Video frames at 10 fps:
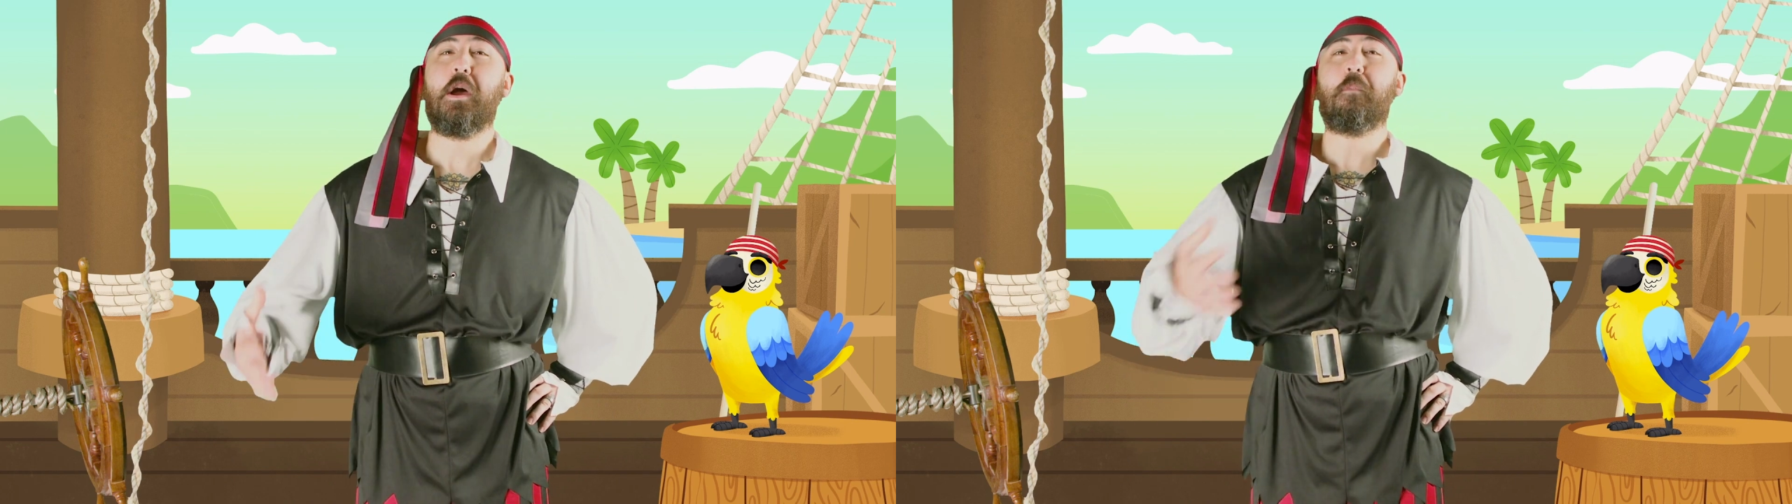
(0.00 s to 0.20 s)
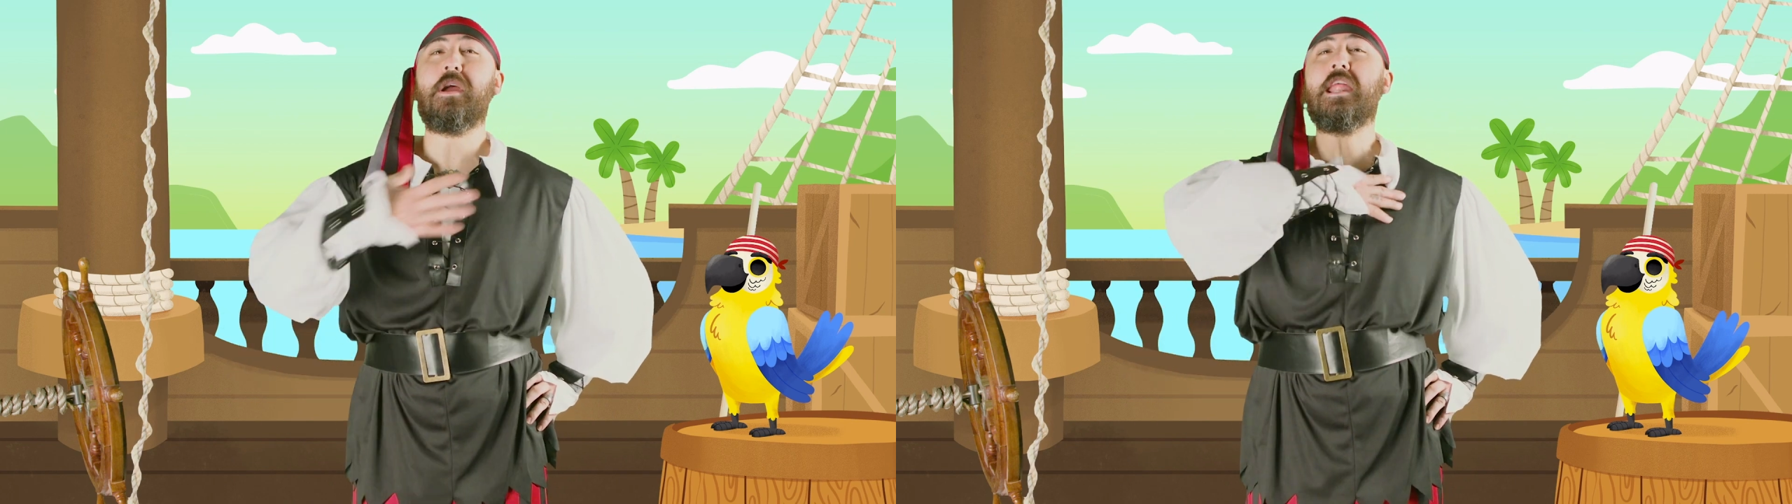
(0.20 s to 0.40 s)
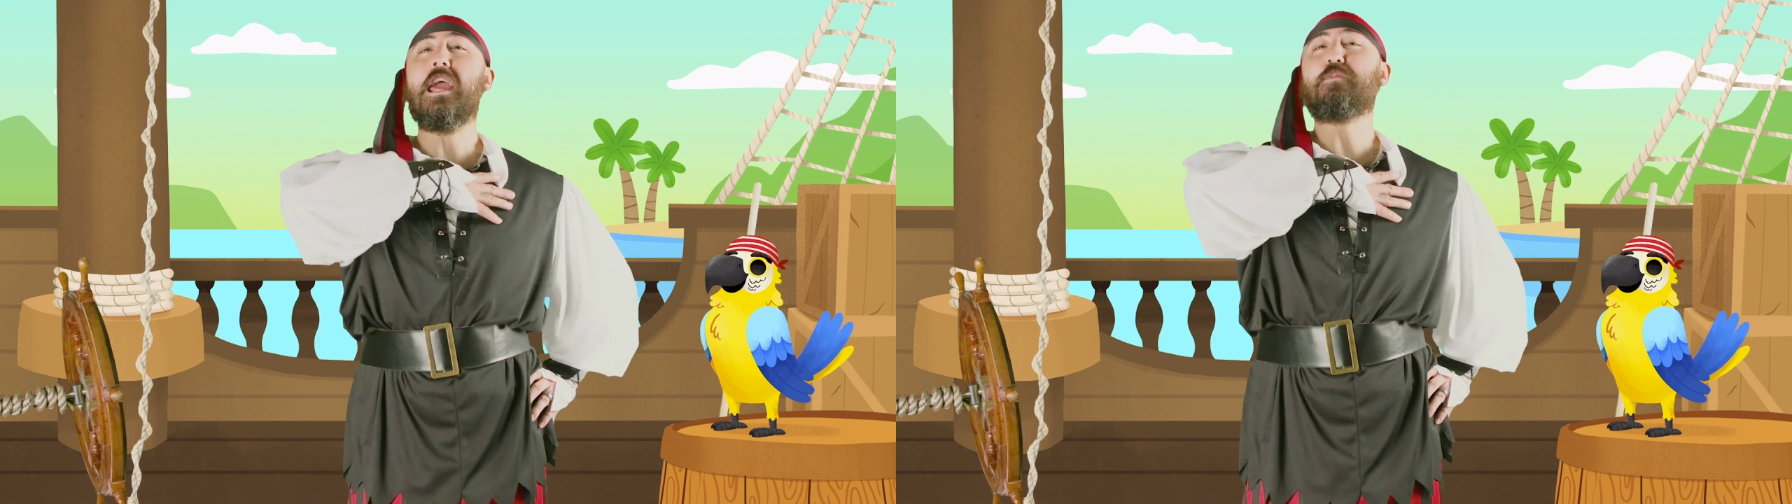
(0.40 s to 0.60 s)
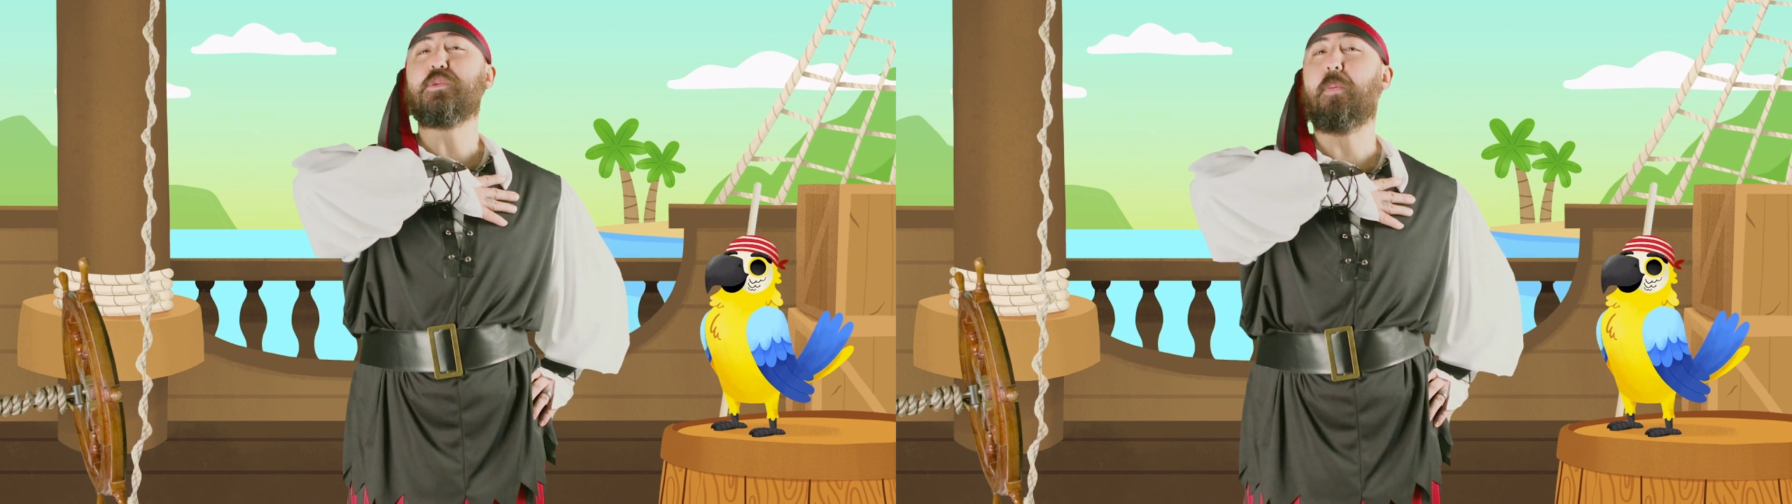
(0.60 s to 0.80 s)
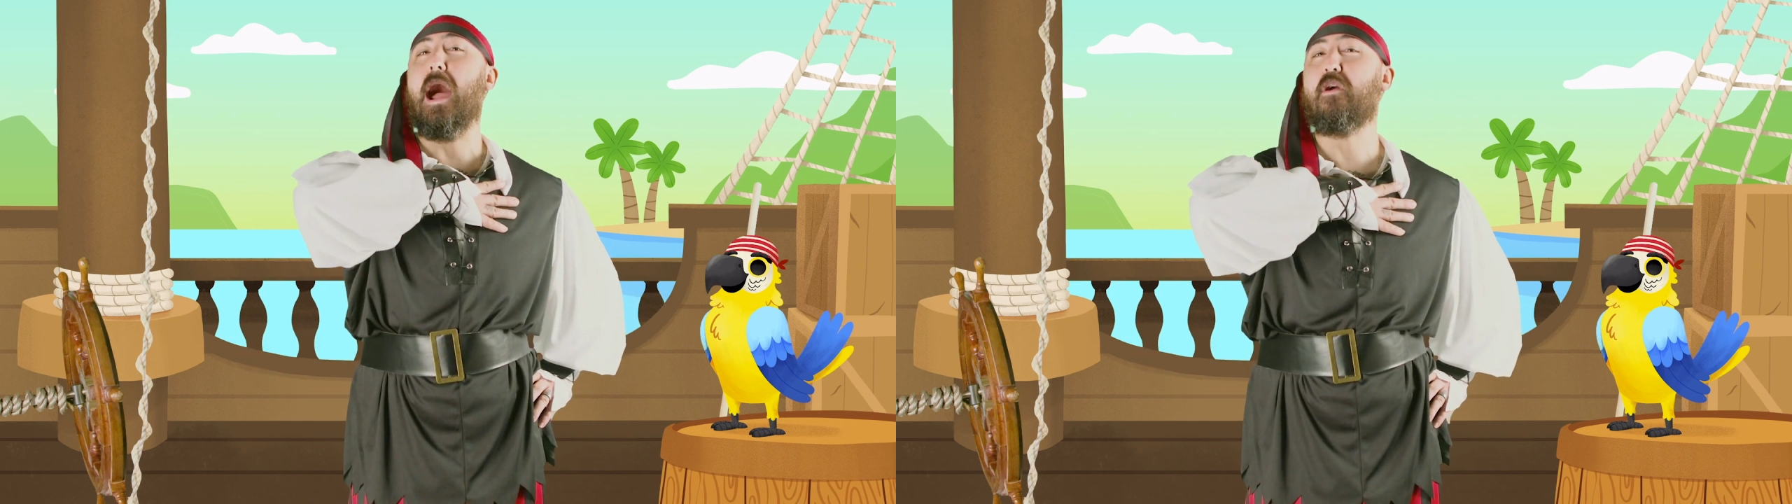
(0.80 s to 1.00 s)
Me
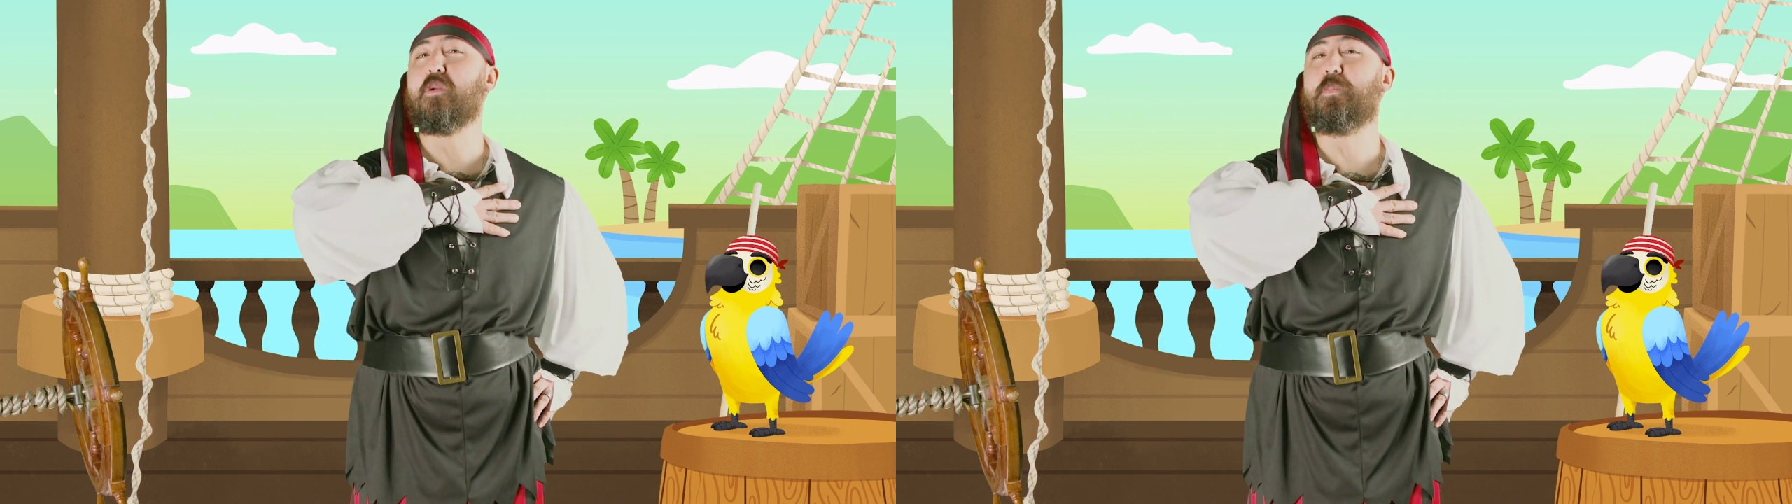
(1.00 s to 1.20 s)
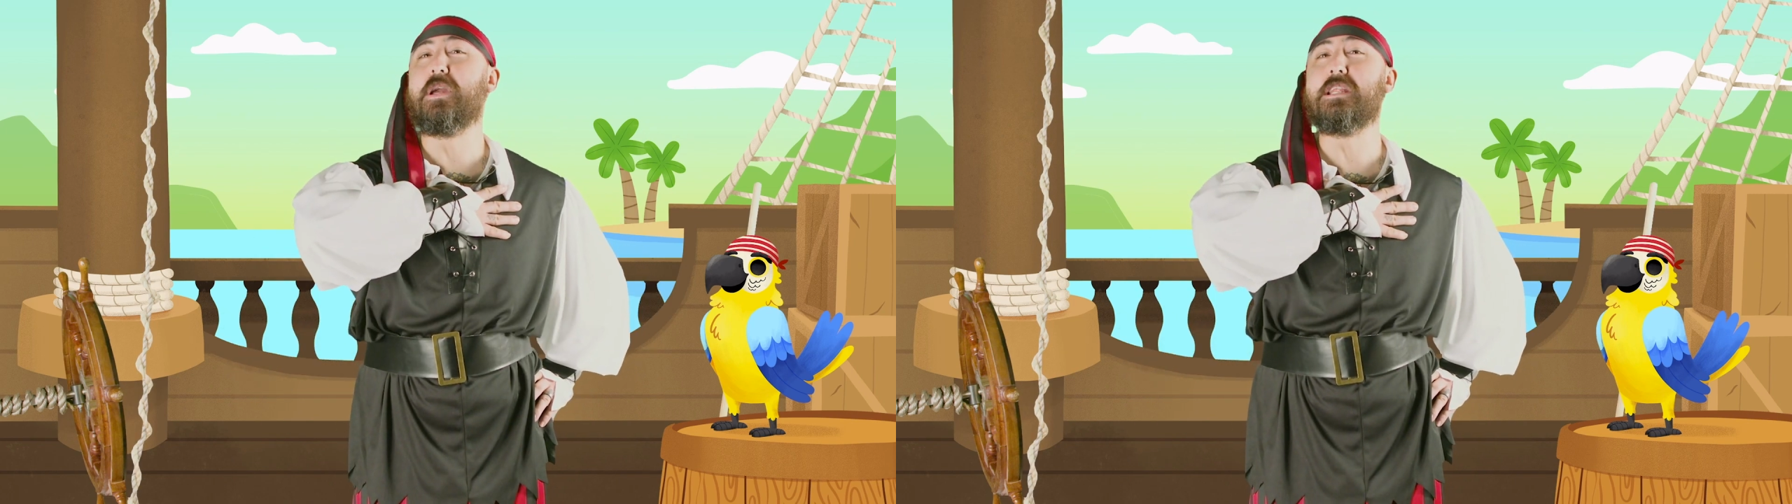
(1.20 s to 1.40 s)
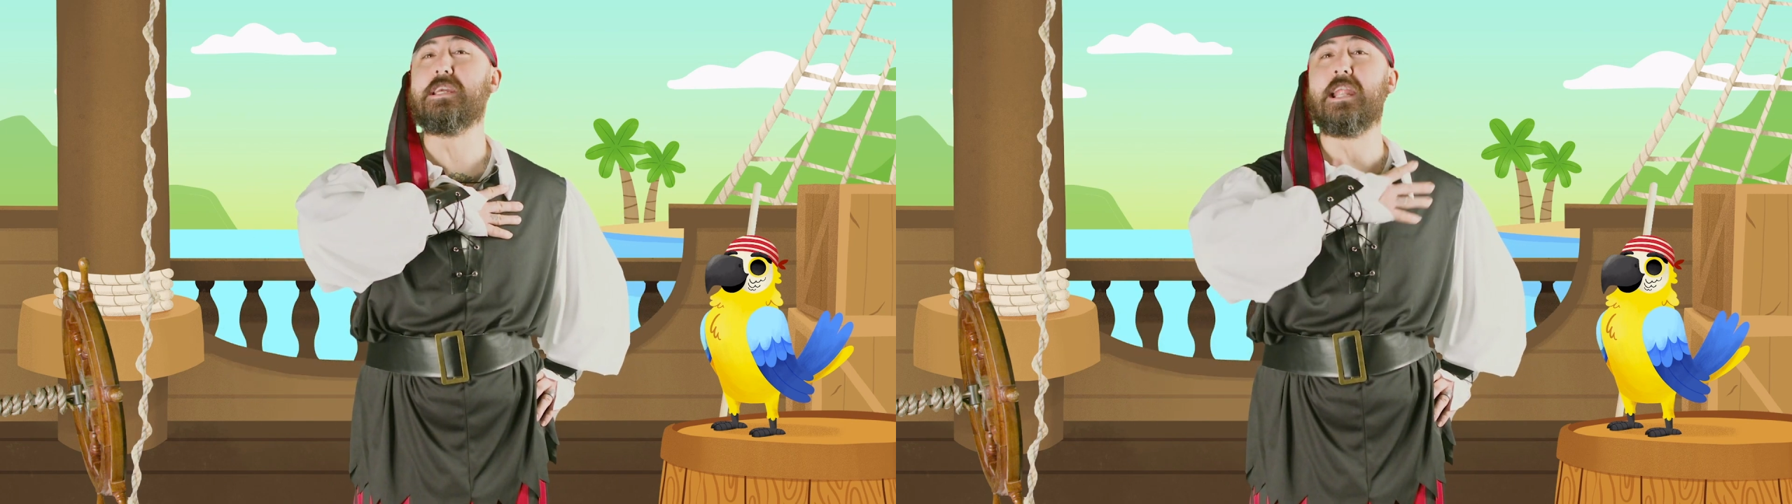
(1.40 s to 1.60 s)
name's Pirate Petey,